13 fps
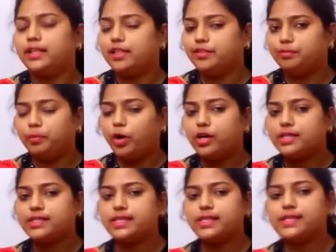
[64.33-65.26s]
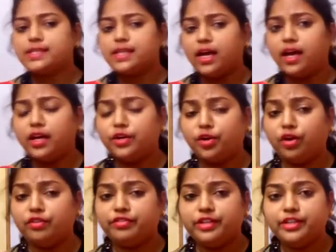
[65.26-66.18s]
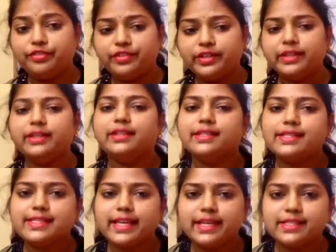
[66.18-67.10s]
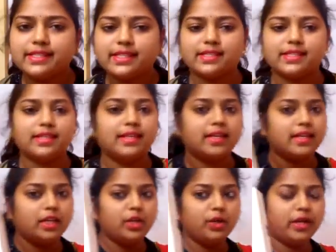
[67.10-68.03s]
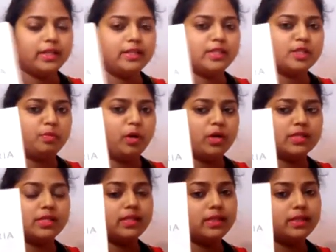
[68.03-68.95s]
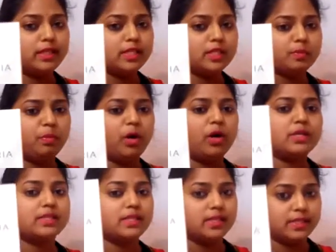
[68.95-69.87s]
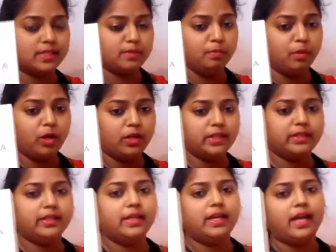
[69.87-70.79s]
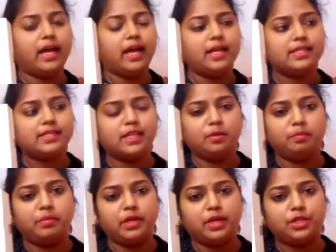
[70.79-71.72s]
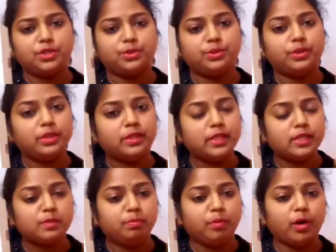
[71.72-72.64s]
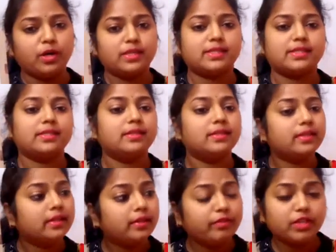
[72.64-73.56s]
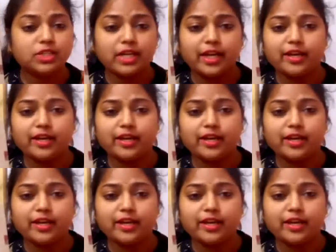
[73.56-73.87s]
The boxes are of different sizes. Look at this box. This box is smaller as compared to this box which